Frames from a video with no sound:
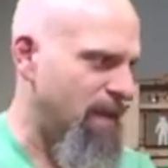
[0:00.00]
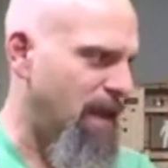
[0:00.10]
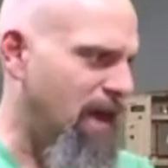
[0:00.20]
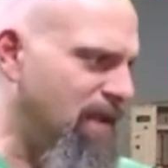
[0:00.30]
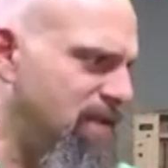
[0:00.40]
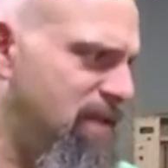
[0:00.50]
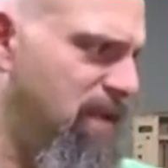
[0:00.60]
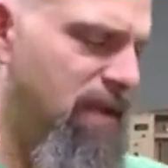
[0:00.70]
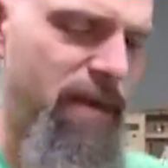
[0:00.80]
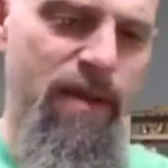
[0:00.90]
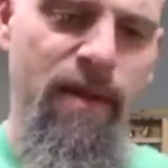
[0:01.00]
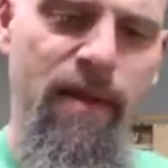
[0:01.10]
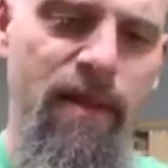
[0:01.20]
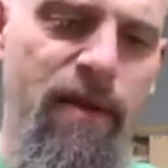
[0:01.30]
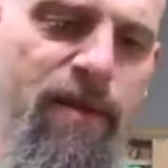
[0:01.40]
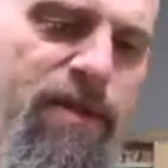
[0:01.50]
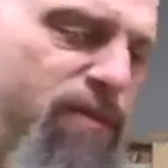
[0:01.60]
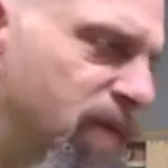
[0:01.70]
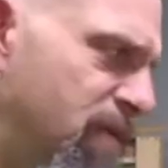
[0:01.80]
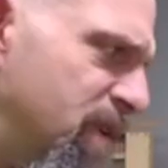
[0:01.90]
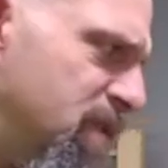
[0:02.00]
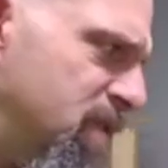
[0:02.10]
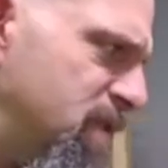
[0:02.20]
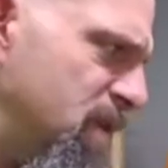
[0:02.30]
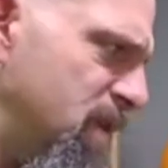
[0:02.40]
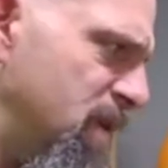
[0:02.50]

that there are these rivets